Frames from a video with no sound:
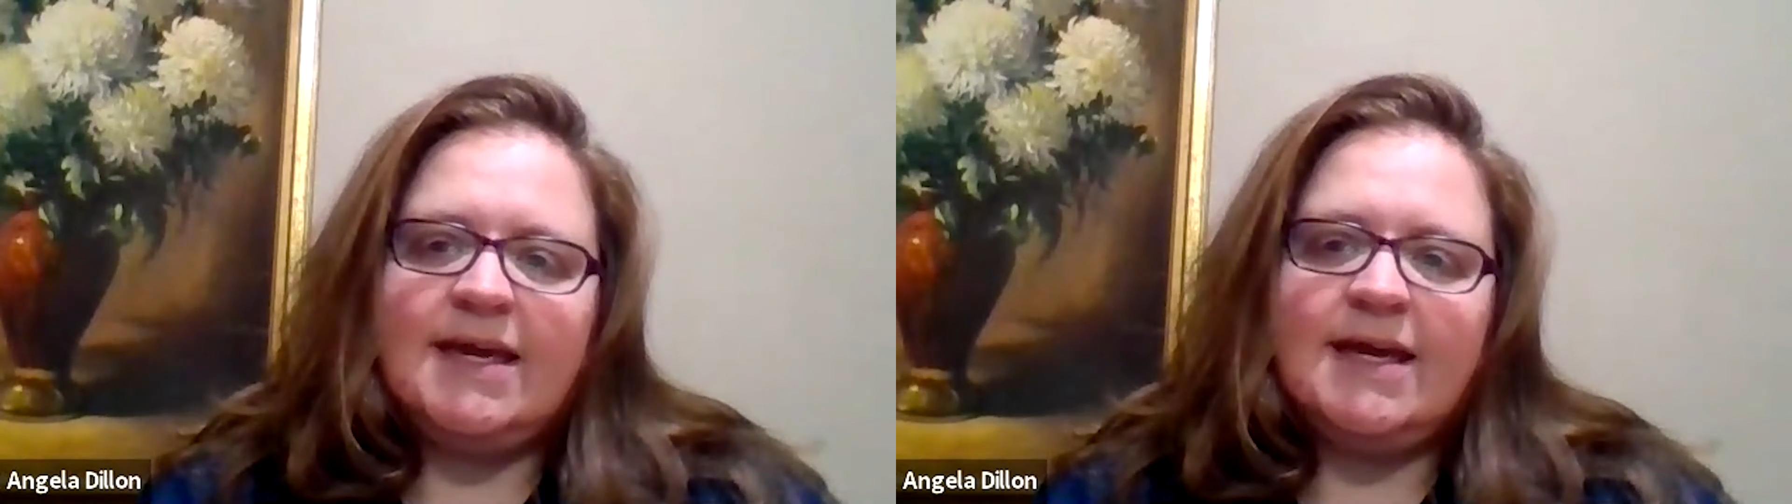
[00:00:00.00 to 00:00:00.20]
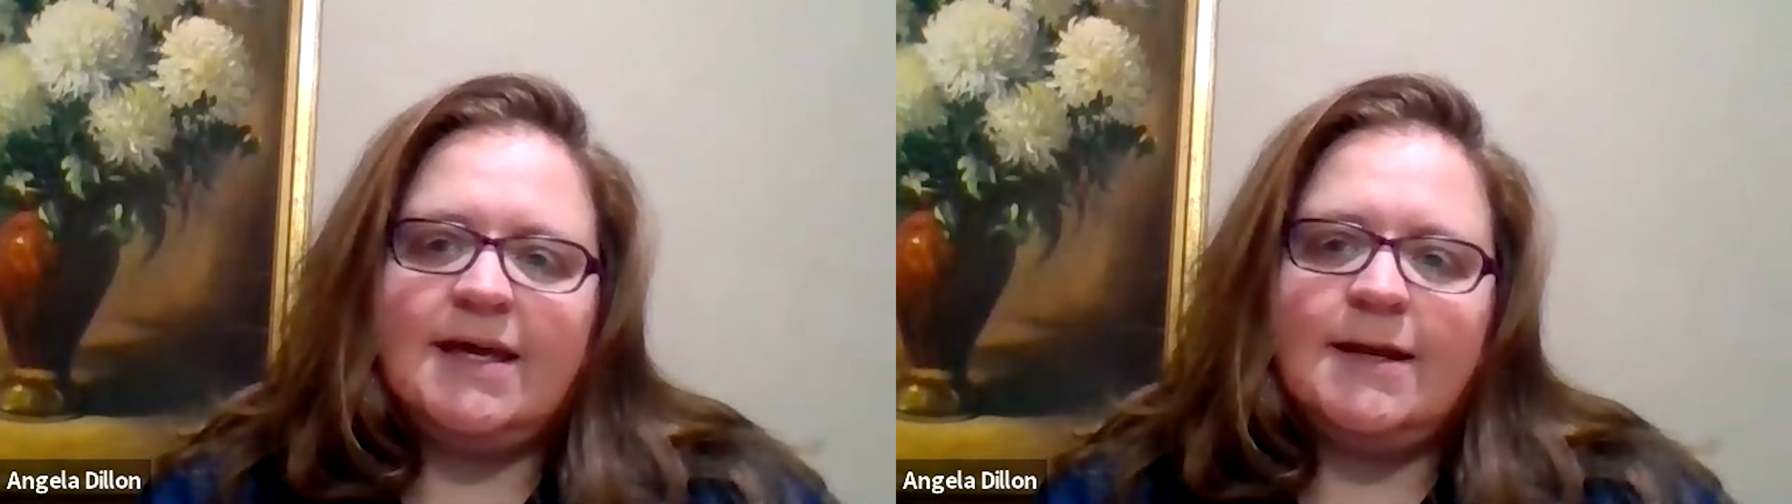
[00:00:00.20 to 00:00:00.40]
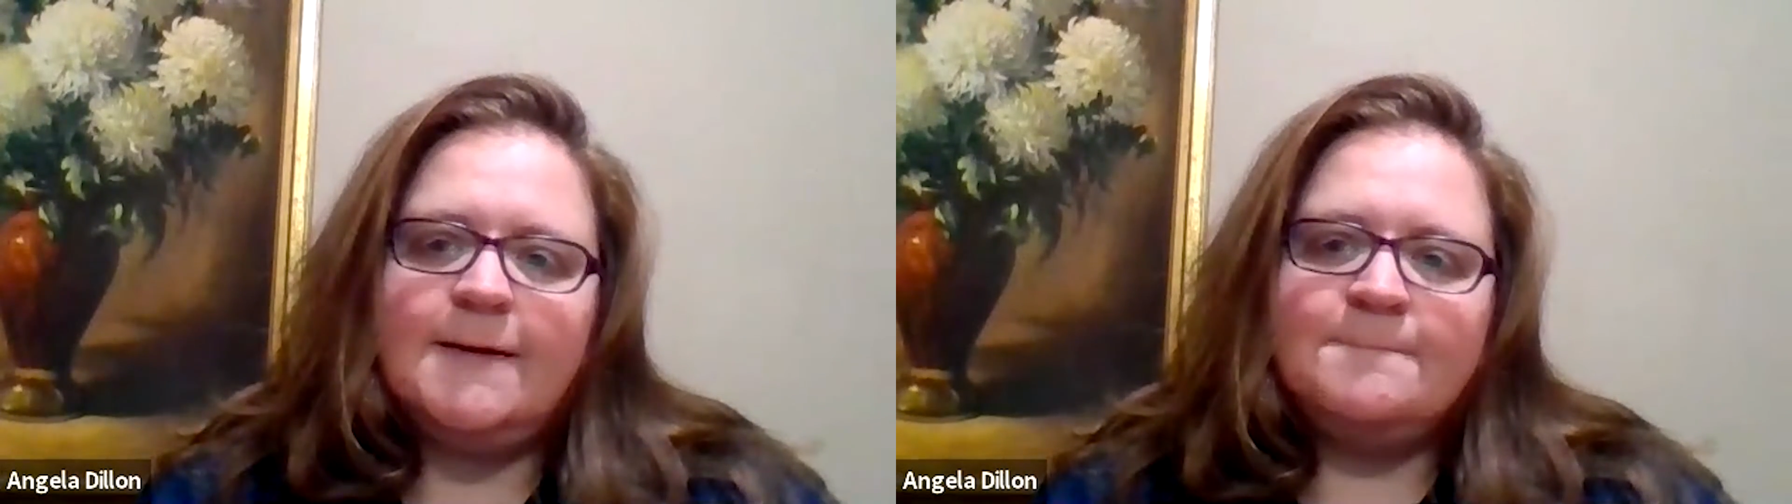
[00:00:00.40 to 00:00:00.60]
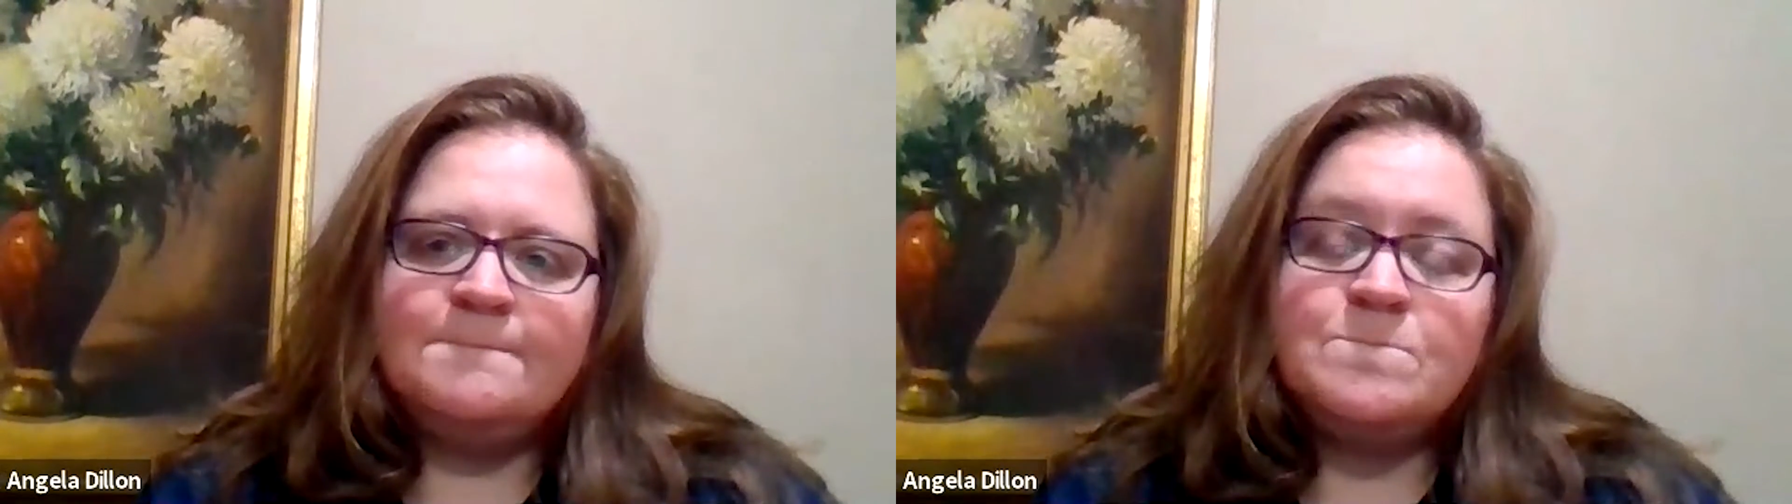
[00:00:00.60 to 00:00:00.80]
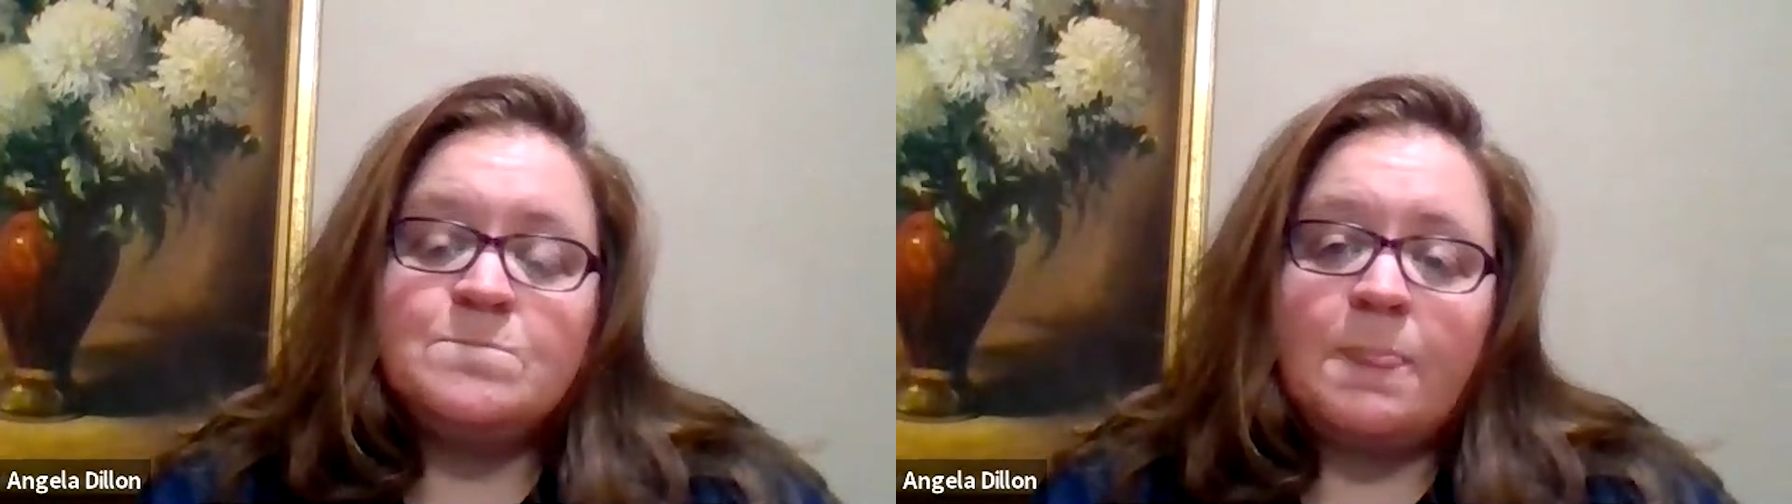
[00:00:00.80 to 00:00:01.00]
in
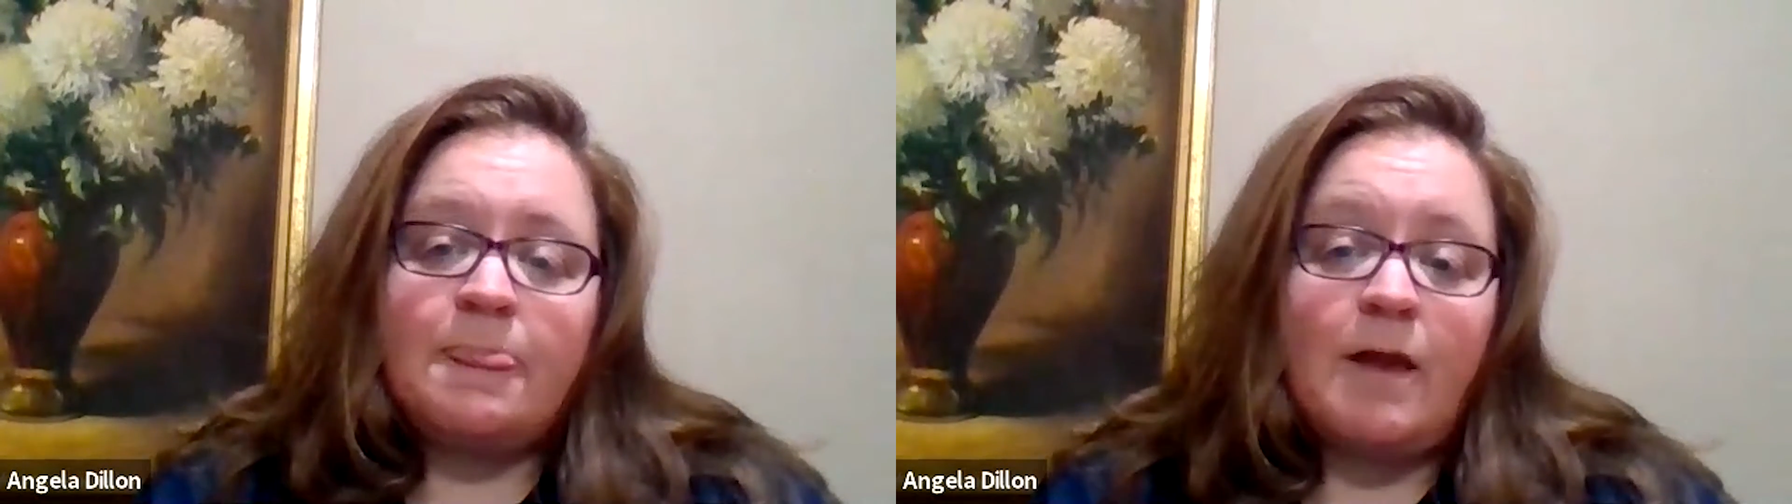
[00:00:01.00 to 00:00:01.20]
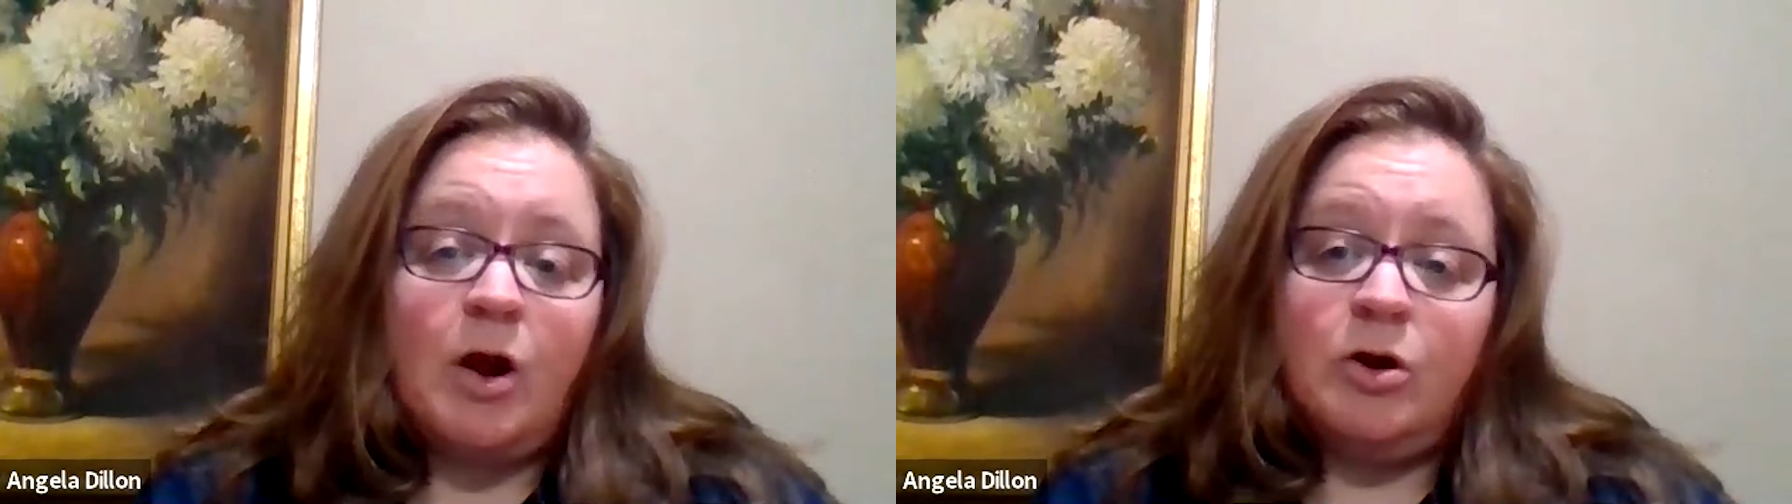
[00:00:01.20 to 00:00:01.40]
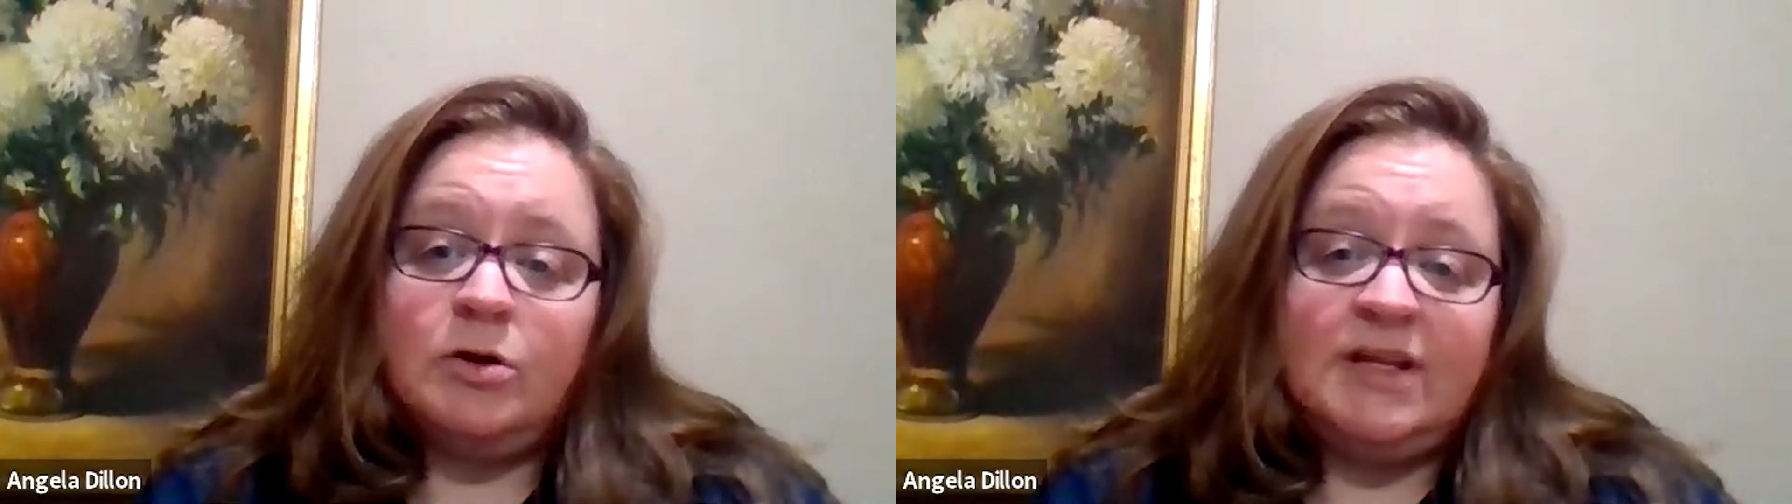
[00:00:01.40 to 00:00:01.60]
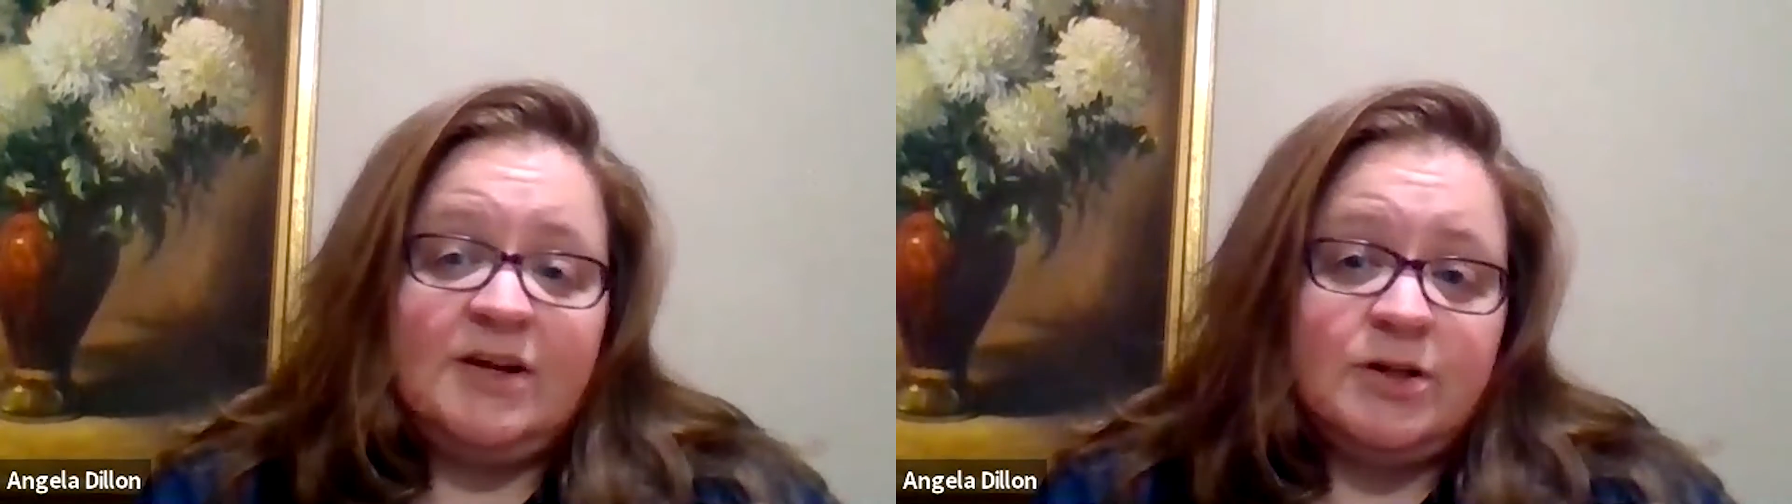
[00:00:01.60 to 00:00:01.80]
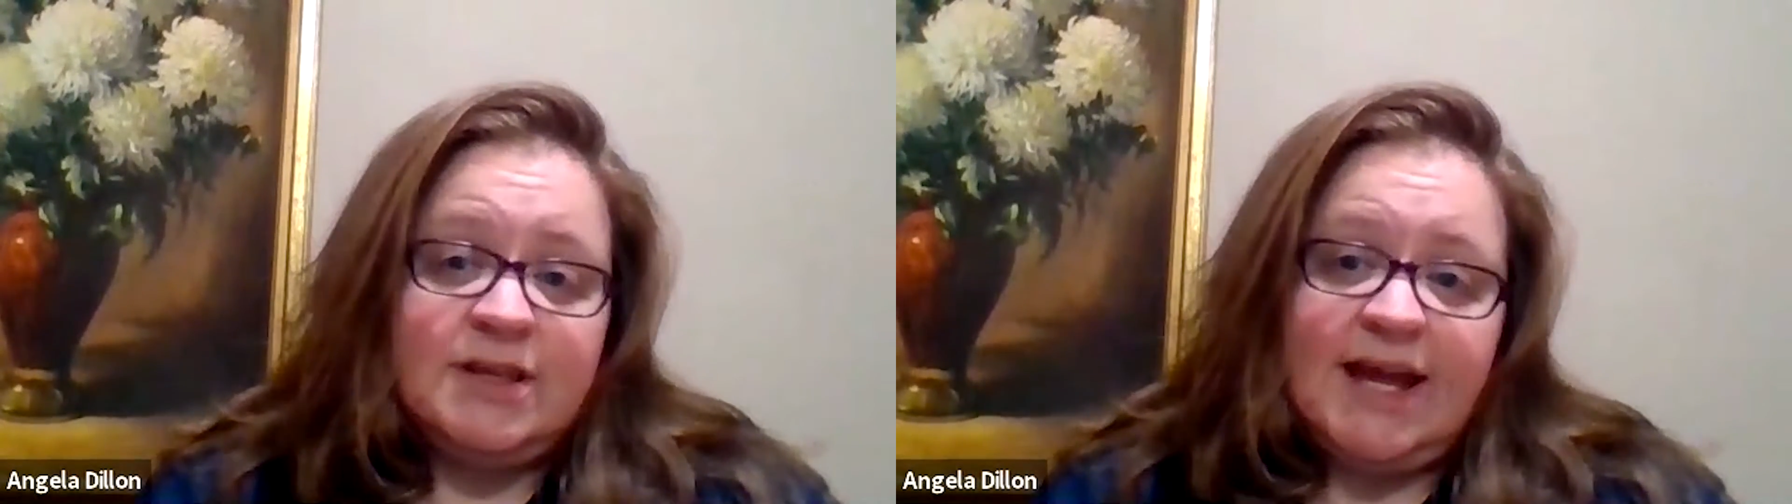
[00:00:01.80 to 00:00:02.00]
early
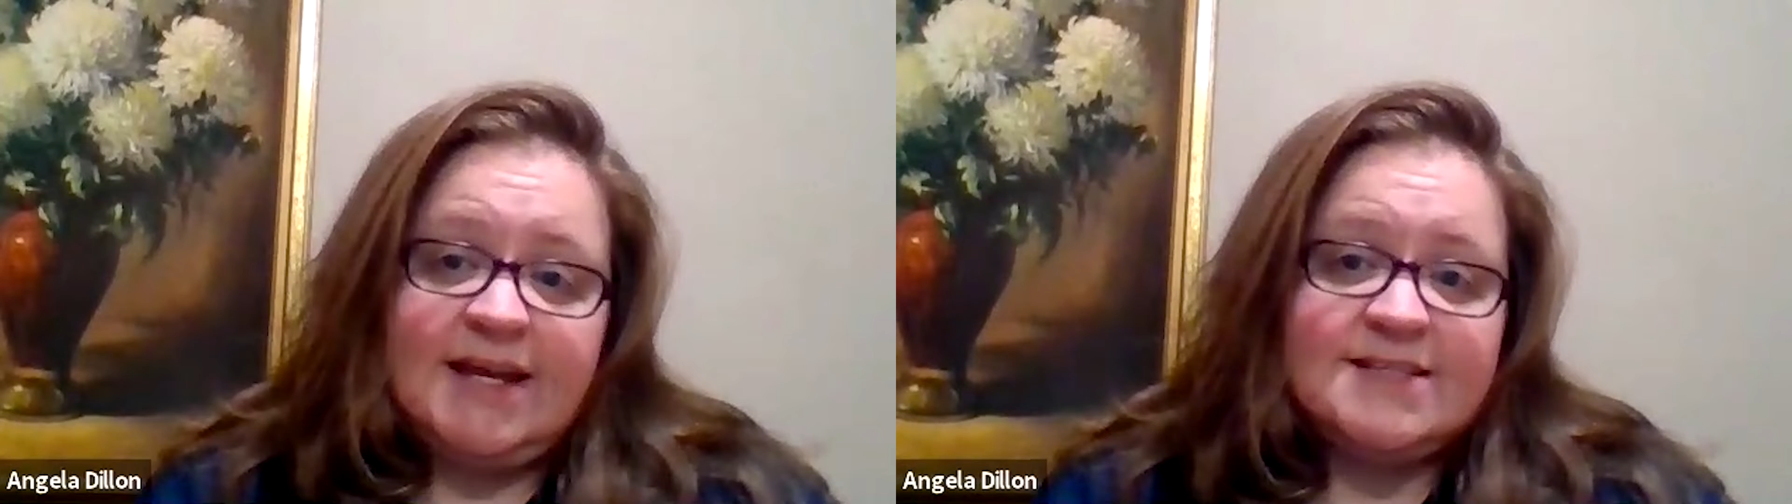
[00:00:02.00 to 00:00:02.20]
or late,